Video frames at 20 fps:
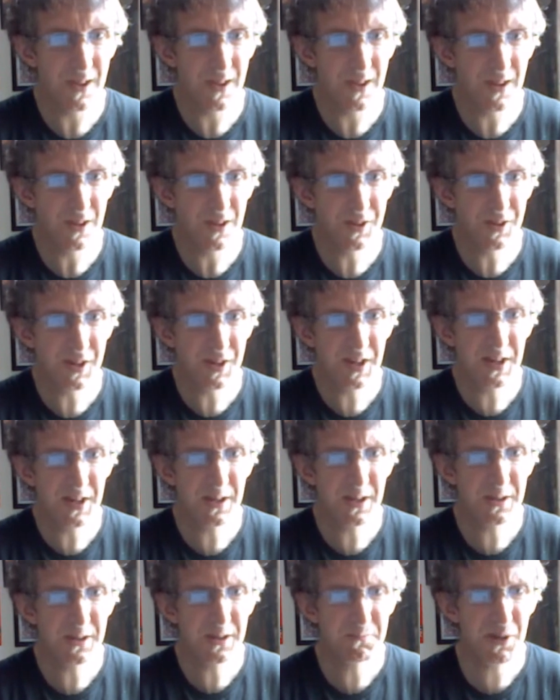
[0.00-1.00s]
Teenage
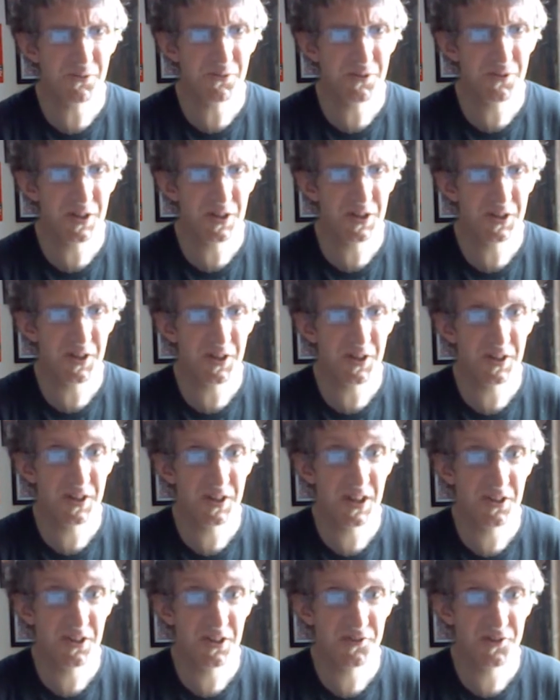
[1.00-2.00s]
Mutant
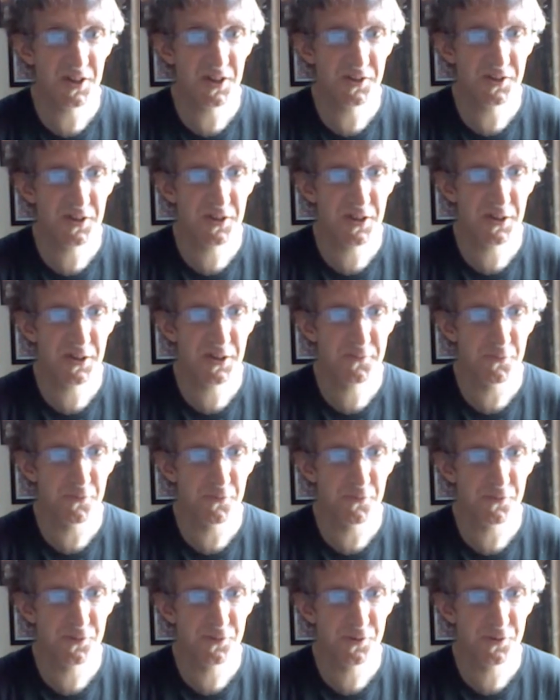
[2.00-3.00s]
Ninja Turtles
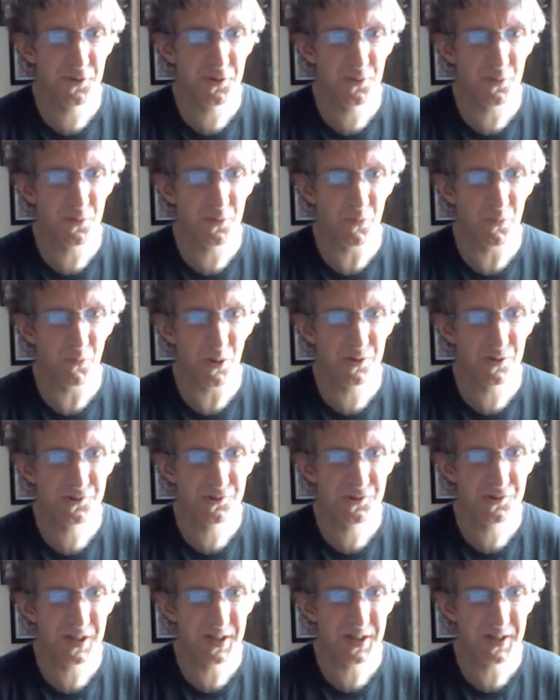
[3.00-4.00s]
2 one
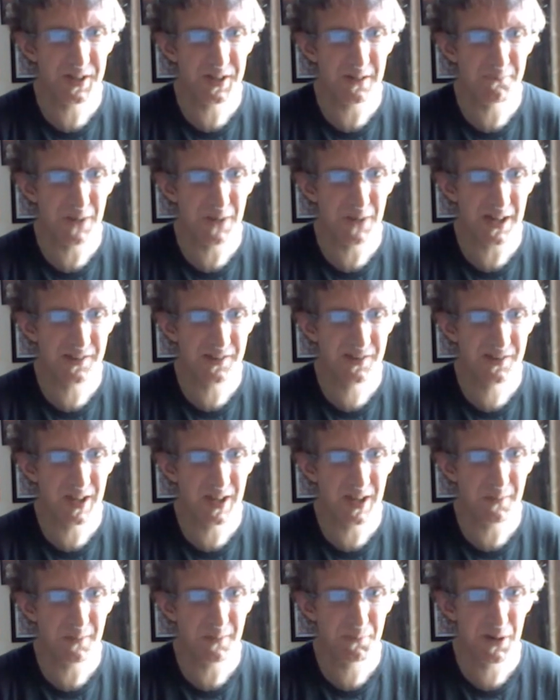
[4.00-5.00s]
sheet Maxi
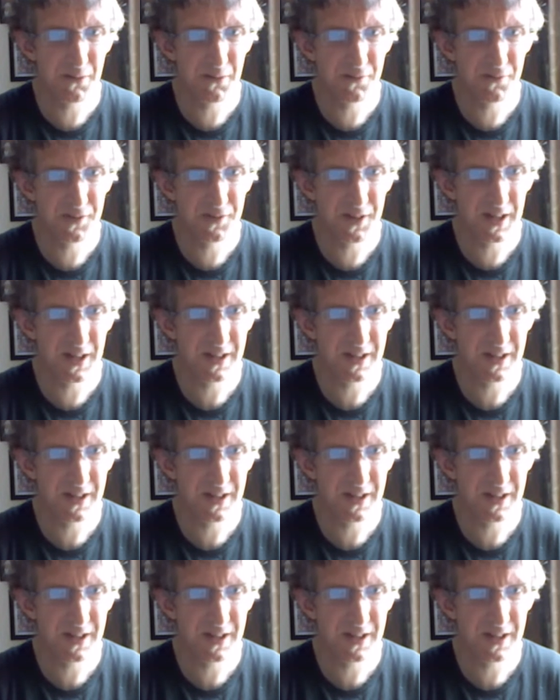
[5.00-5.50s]
poster,